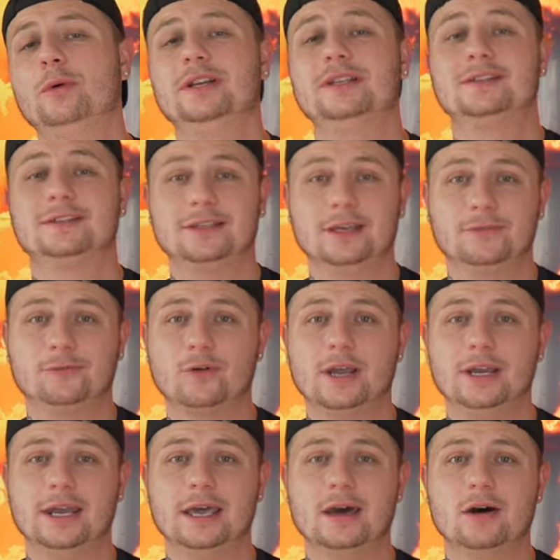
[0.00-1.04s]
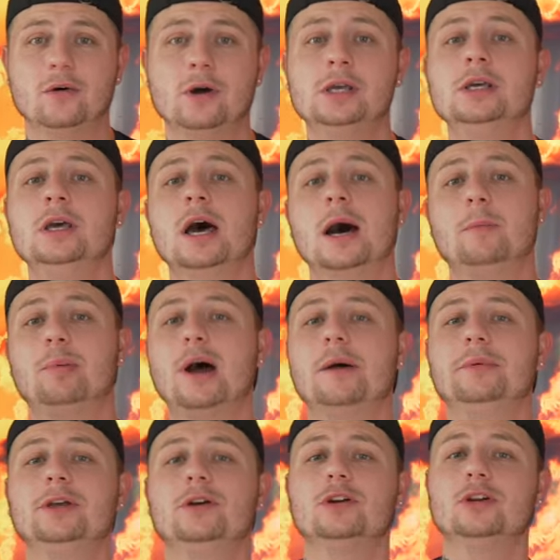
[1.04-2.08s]
all the way to stiff right now. I'm
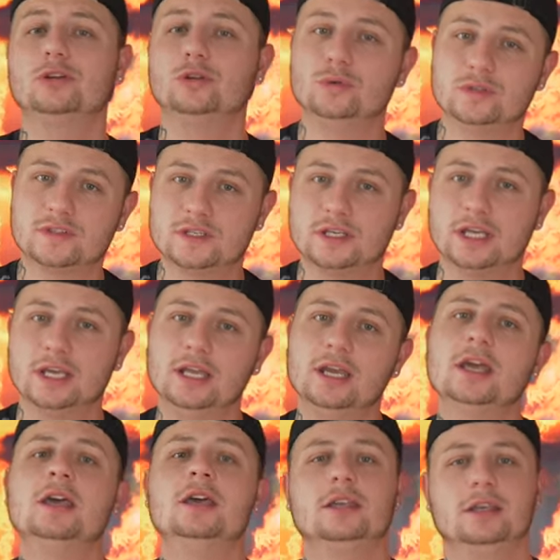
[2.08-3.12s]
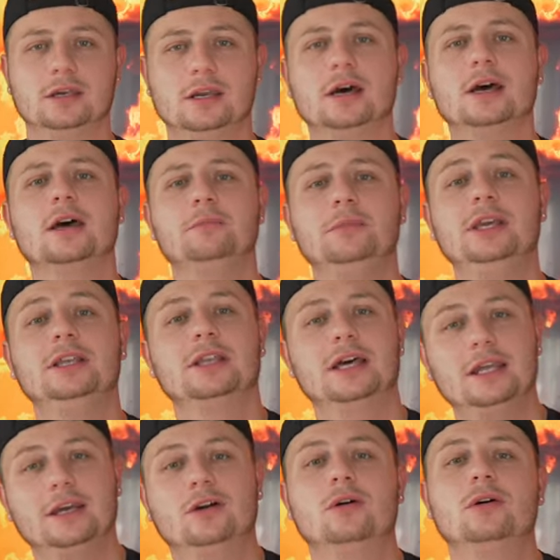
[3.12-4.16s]
probably going to loosen it. You know what I
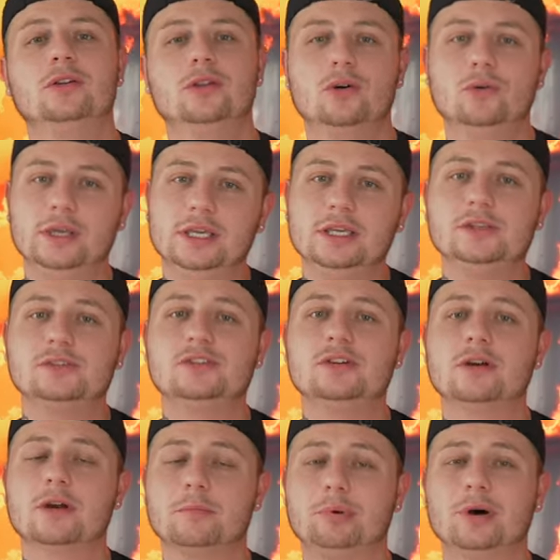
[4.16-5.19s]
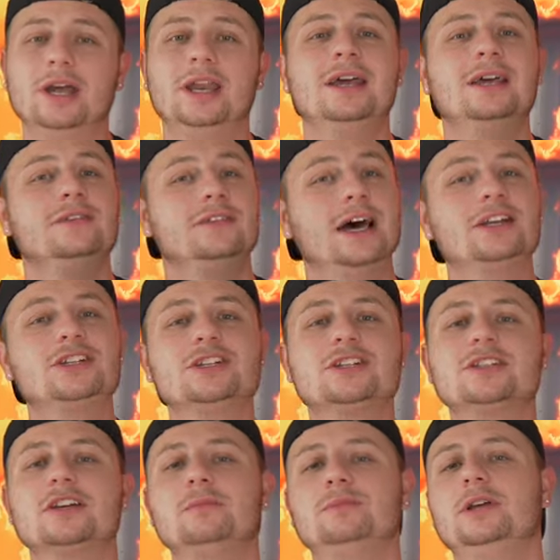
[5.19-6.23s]
mean? Let it go a little easier, but
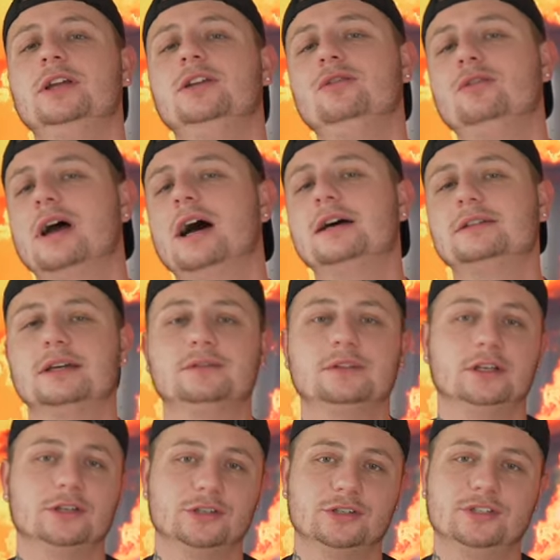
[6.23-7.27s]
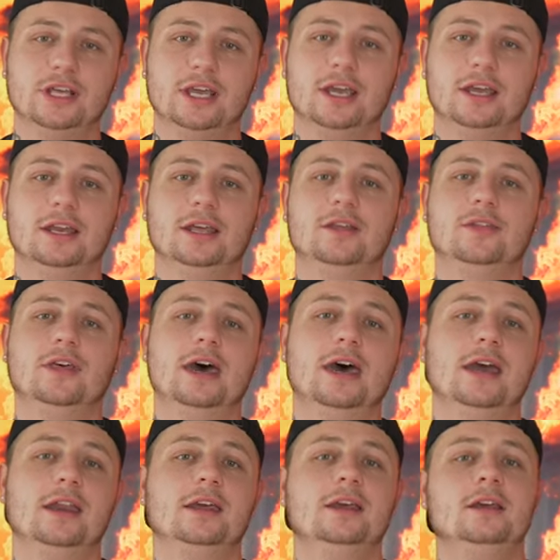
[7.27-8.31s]
that's just something you guys have to understand
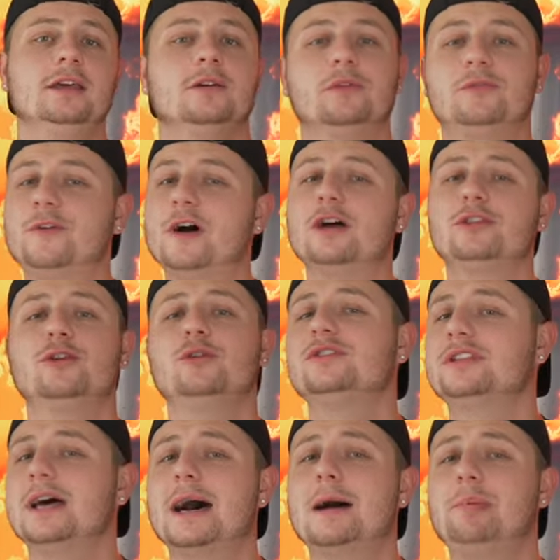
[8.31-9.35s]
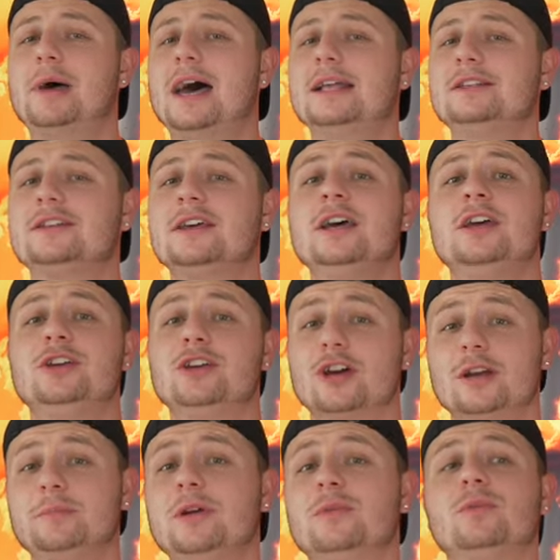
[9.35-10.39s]
that without those top hats,
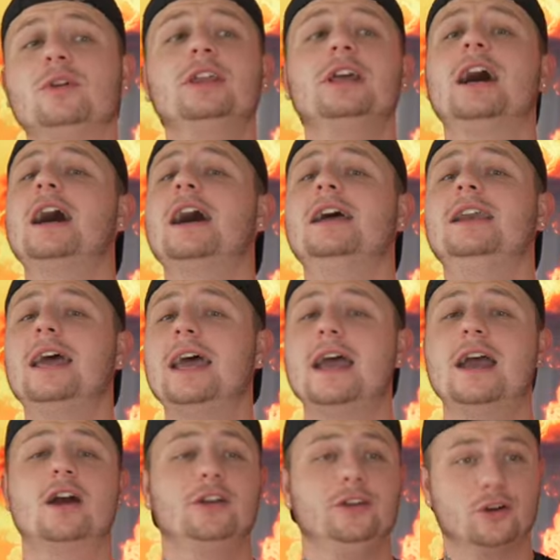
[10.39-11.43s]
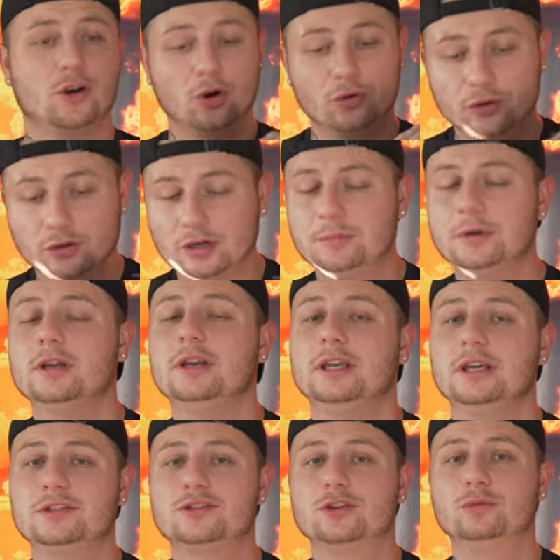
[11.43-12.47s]
you're going to be really high in the air and you're only going to be
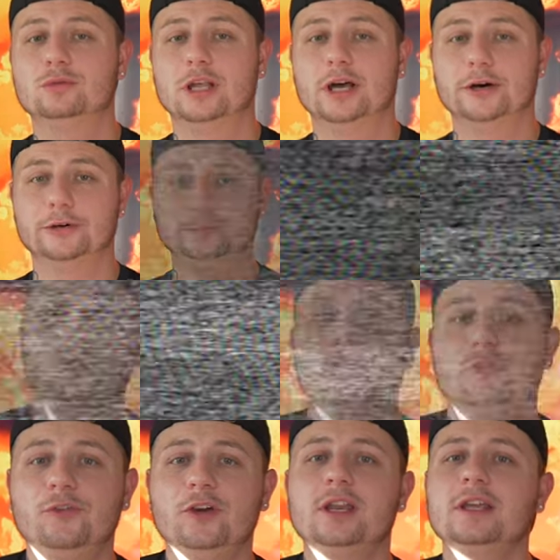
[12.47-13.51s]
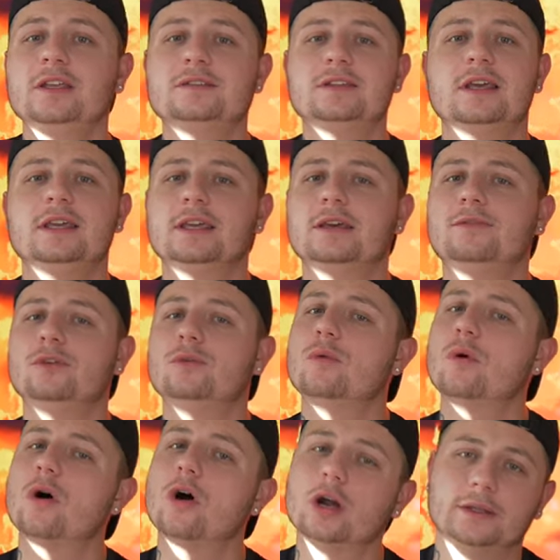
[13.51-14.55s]
able to get so low. The fittings they give
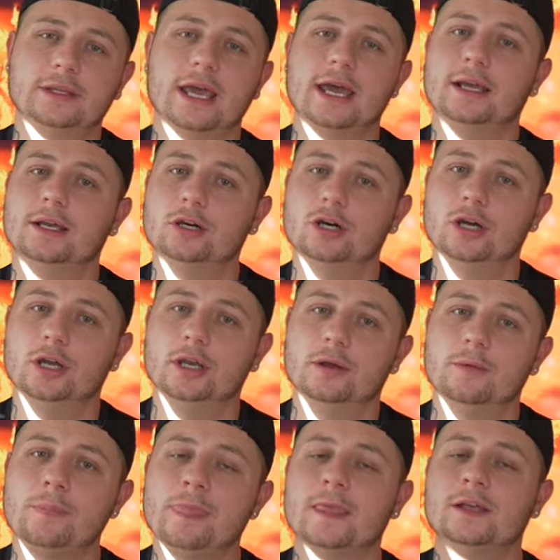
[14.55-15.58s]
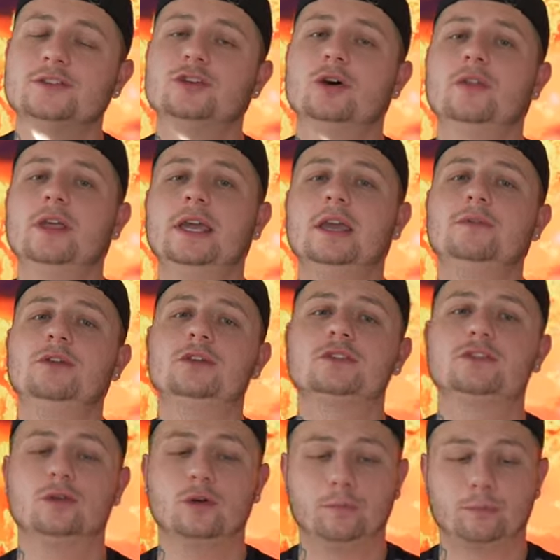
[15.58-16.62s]
you aren't that good. So they give you
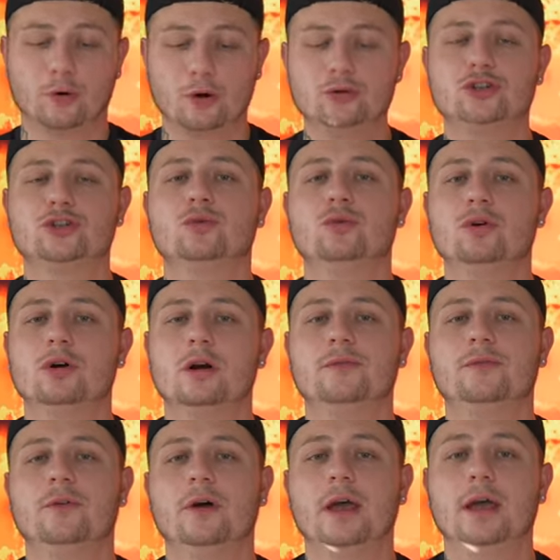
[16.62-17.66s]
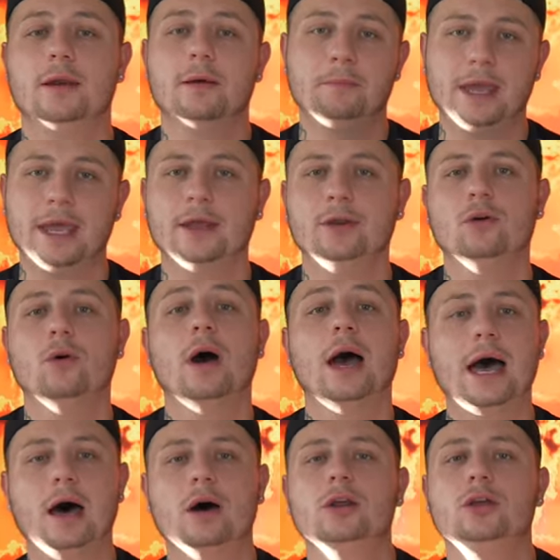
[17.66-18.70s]
this little brochure of, and a manual
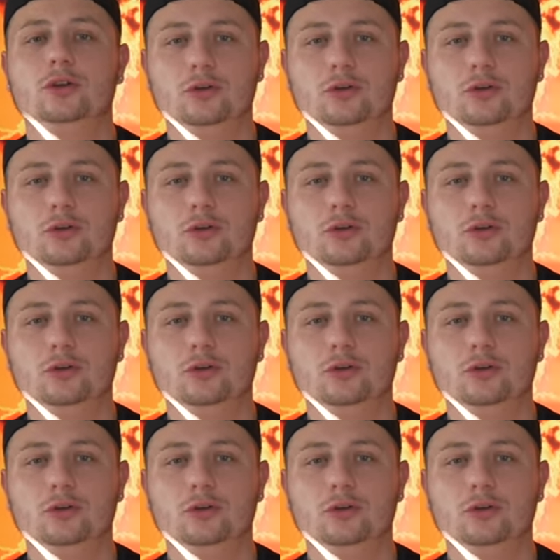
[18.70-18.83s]
how to